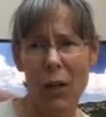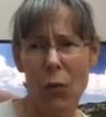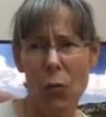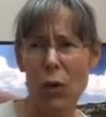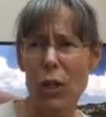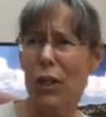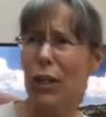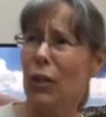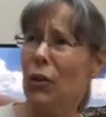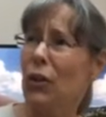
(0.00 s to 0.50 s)

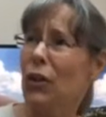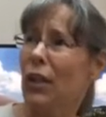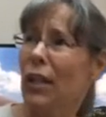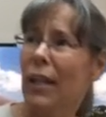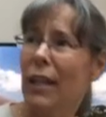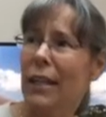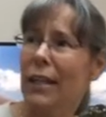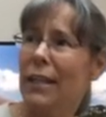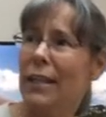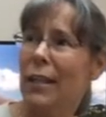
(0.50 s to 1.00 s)
What are the good
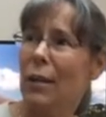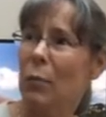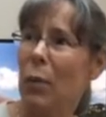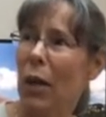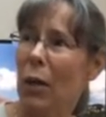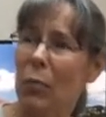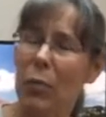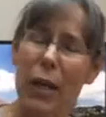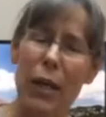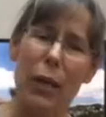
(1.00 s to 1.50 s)
things
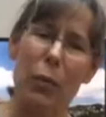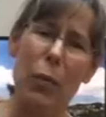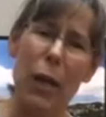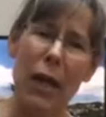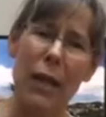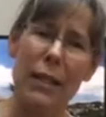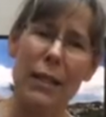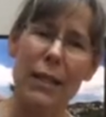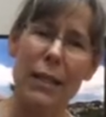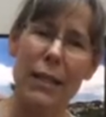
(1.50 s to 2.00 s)
about being a
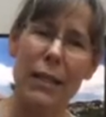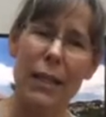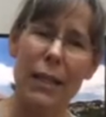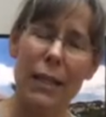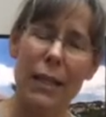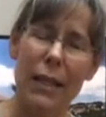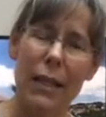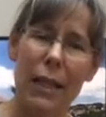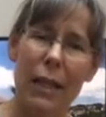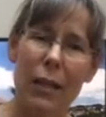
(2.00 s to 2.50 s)
patent
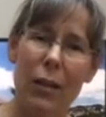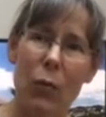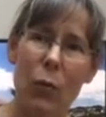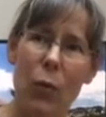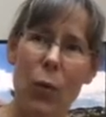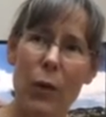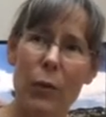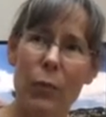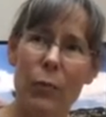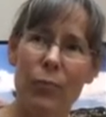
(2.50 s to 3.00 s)
attorney?
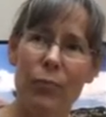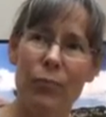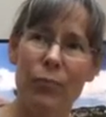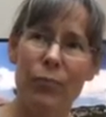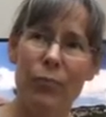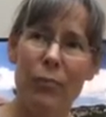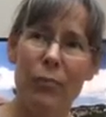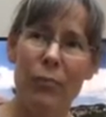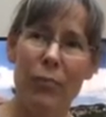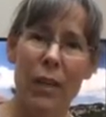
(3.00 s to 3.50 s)
Well,
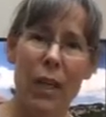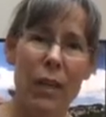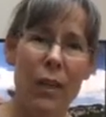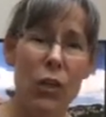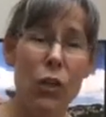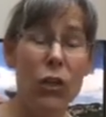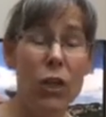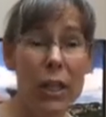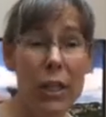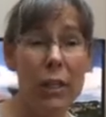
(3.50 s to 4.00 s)

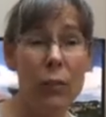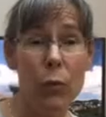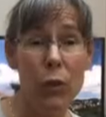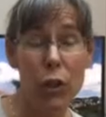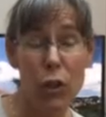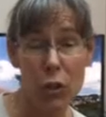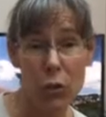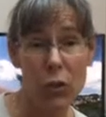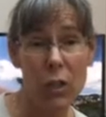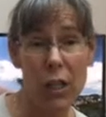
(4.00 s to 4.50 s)
you're dealing
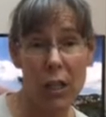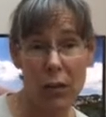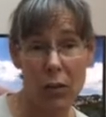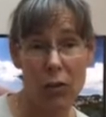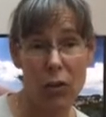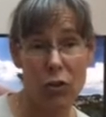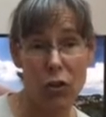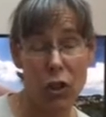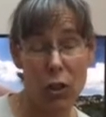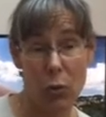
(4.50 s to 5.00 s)
with new
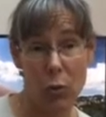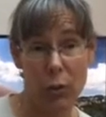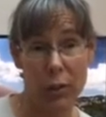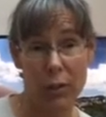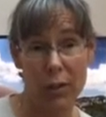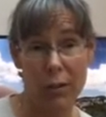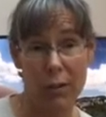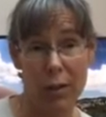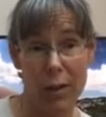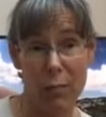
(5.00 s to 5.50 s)
technology all
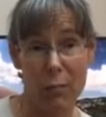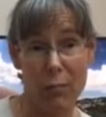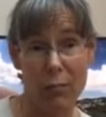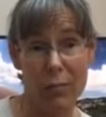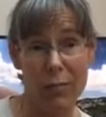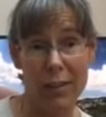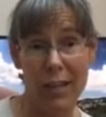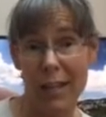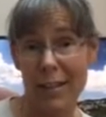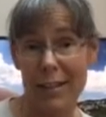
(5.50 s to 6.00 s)
the time.
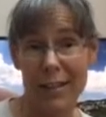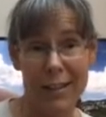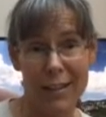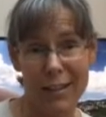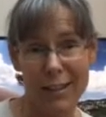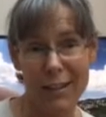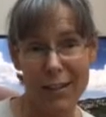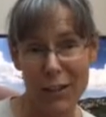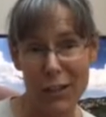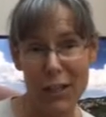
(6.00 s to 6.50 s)
That's
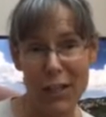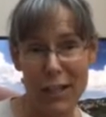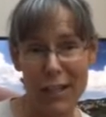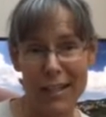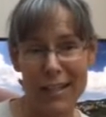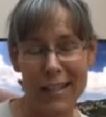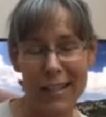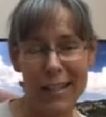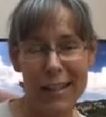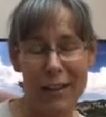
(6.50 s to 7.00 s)
exciting in
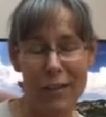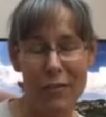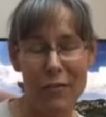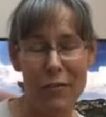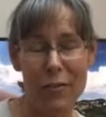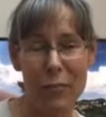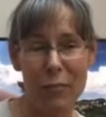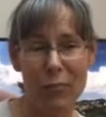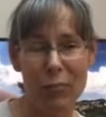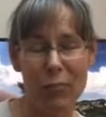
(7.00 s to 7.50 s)
itself.
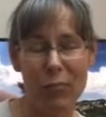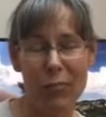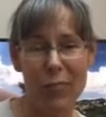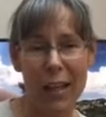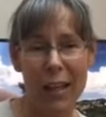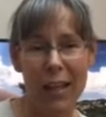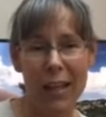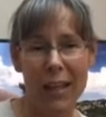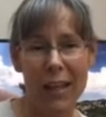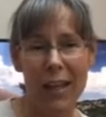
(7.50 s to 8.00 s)

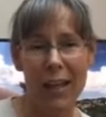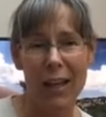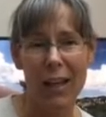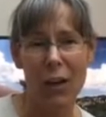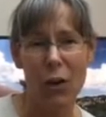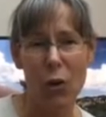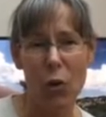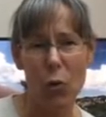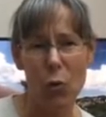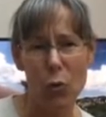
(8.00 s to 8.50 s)

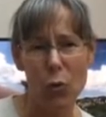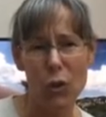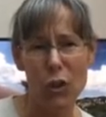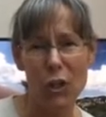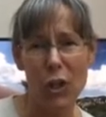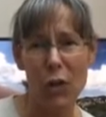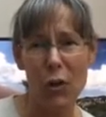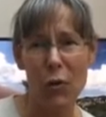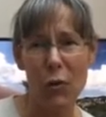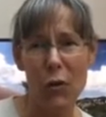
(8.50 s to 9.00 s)

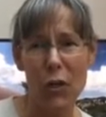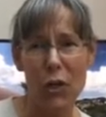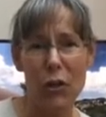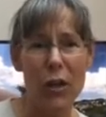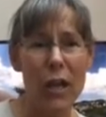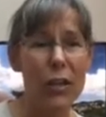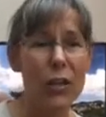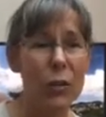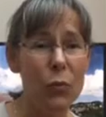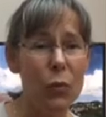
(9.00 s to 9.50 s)
Also, you
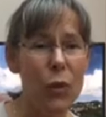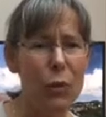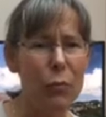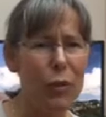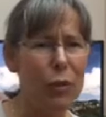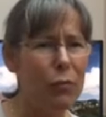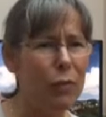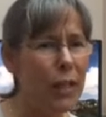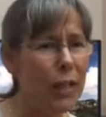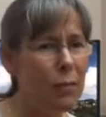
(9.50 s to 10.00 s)
get to work
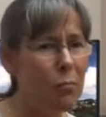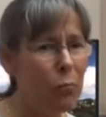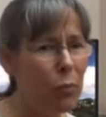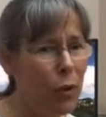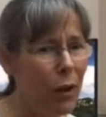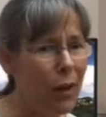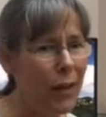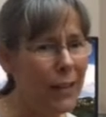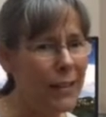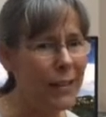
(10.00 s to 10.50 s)
with really
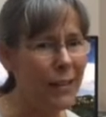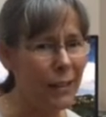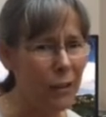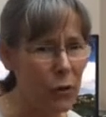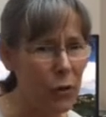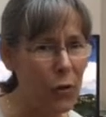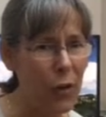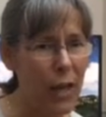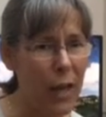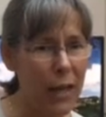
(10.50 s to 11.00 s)
bright and
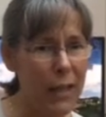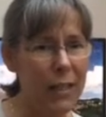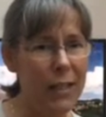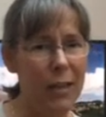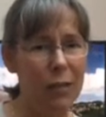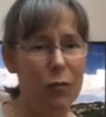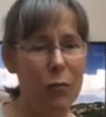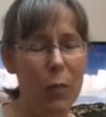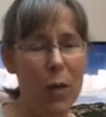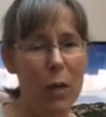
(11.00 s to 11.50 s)

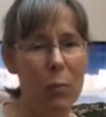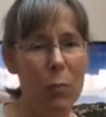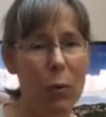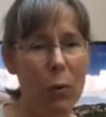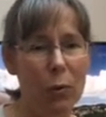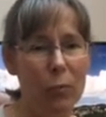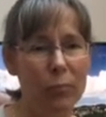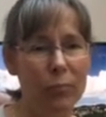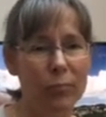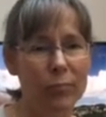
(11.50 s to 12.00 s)
creative
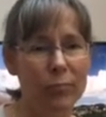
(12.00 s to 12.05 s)
people.